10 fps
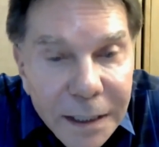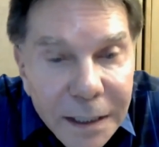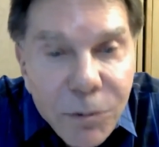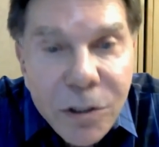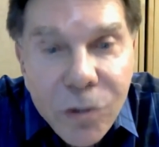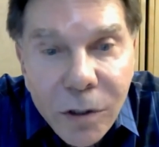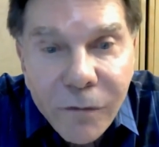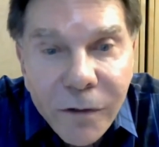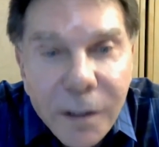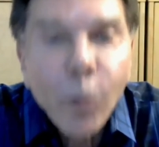He was a sort
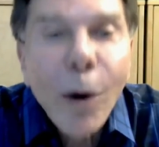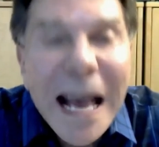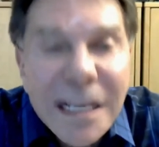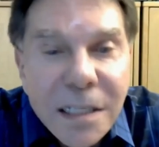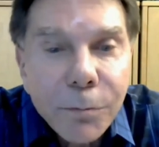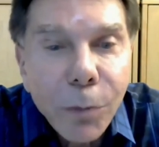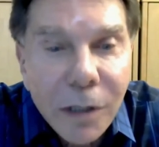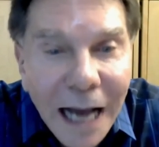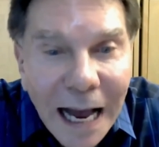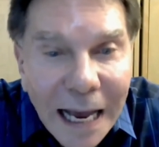of an irascible
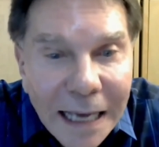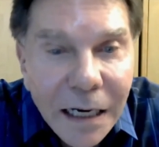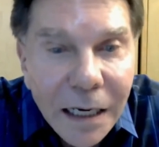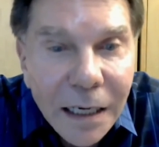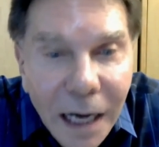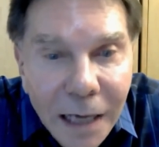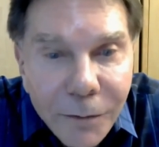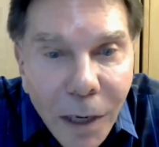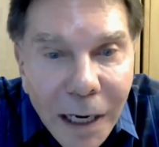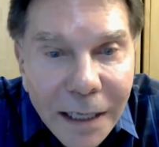guy
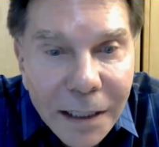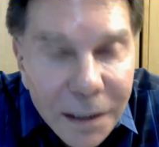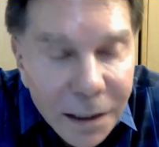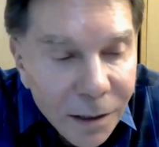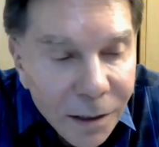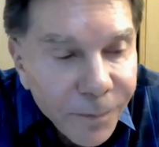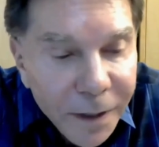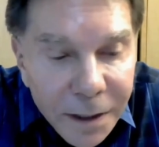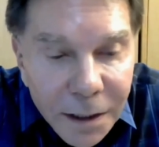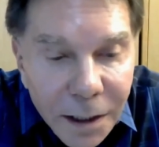on
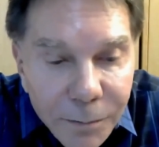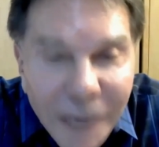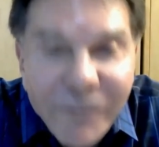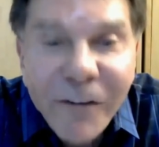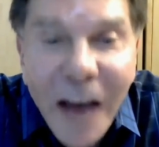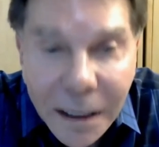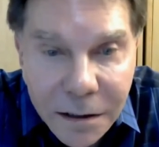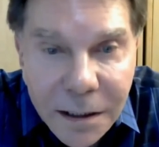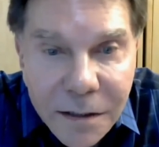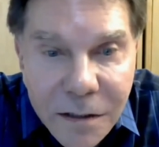my
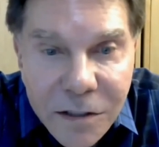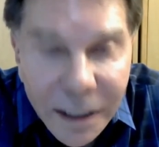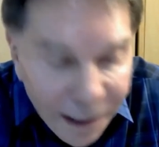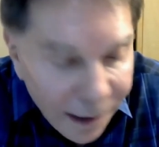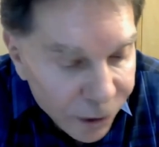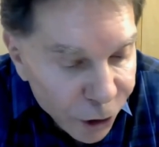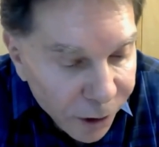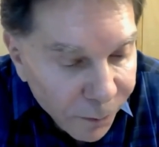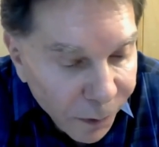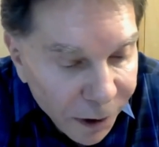faculty in the psychology
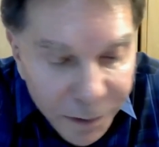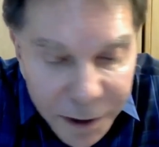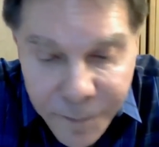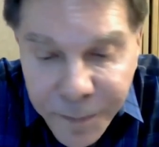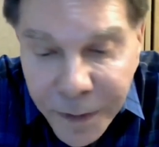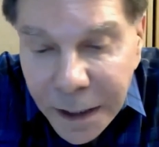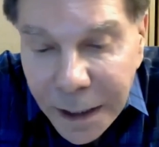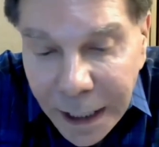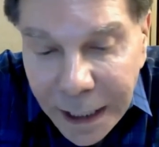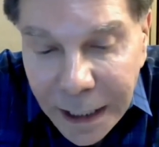department.
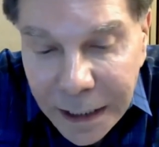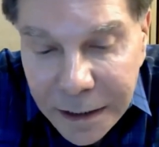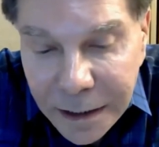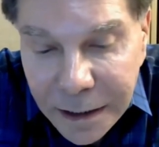And